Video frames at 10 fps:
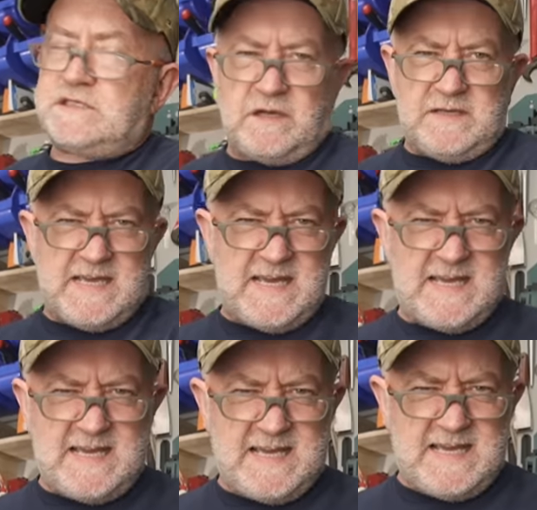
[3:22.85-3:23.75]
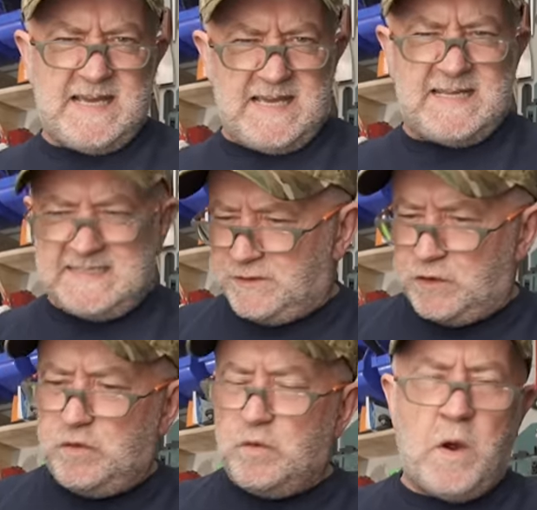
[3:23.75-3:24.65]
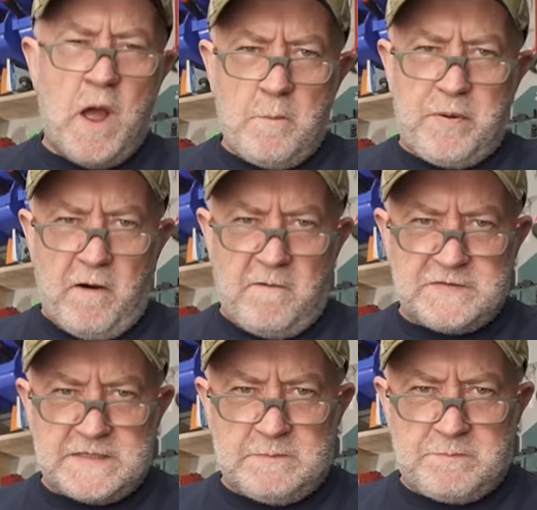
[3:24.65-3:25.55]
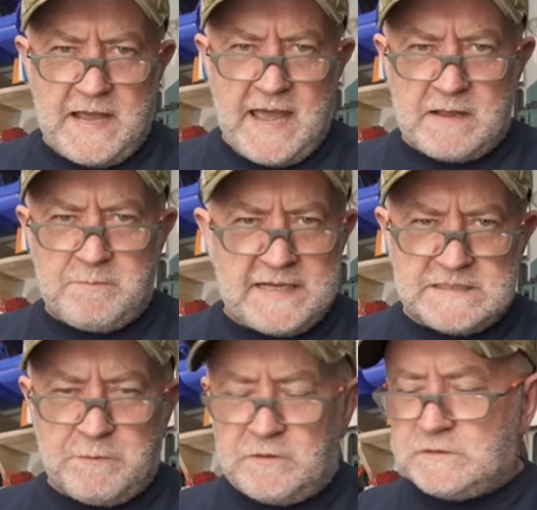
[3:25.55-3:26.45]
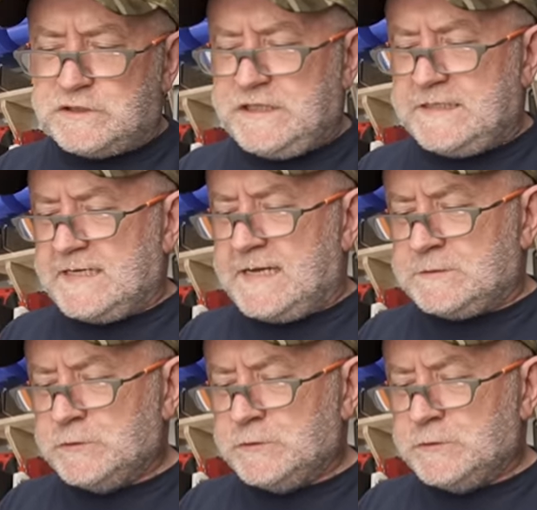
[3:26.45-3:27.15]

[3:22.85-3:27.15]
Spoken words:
So, yeah, new poverty pack base model shitter.